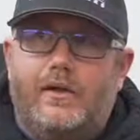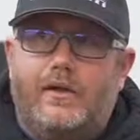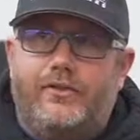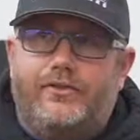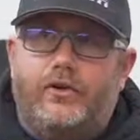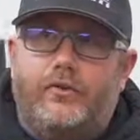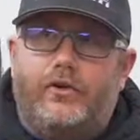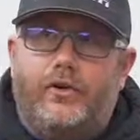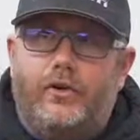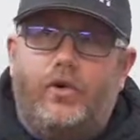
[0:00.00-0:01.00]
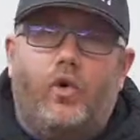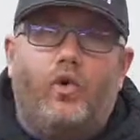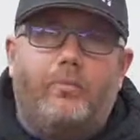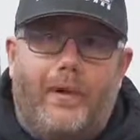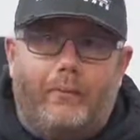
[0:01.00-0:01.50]
silver or
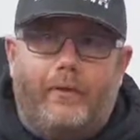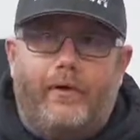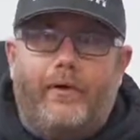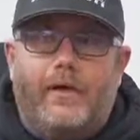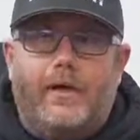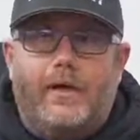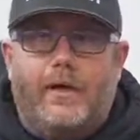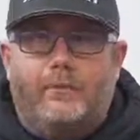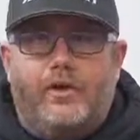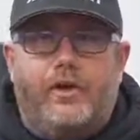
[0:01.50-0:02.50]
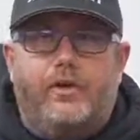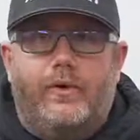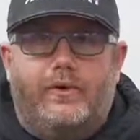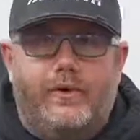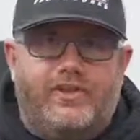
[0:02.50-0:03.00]
gold member, you can go
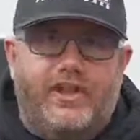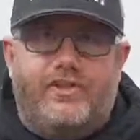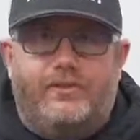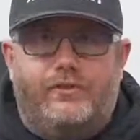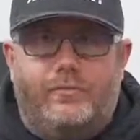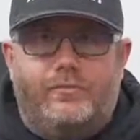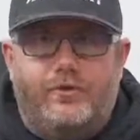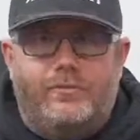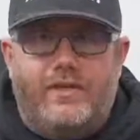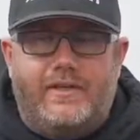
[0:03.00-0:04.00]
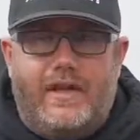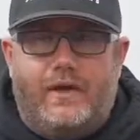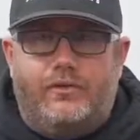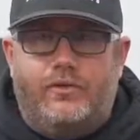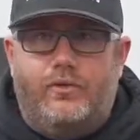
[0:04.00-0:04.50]
in there and change your subscription
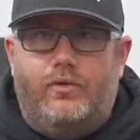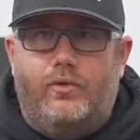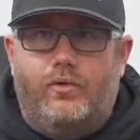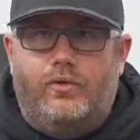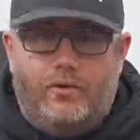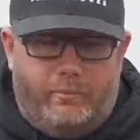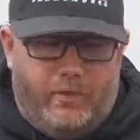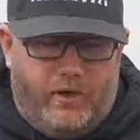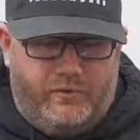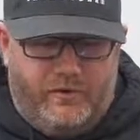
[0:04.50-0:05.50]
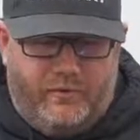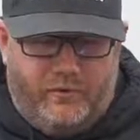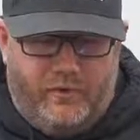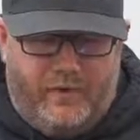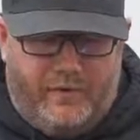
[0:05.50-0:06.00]
down to the bronze
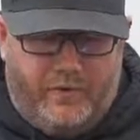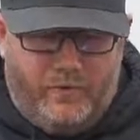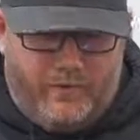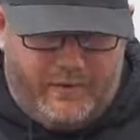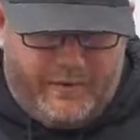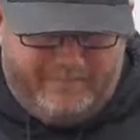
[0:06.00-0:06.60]
level, and that'll work.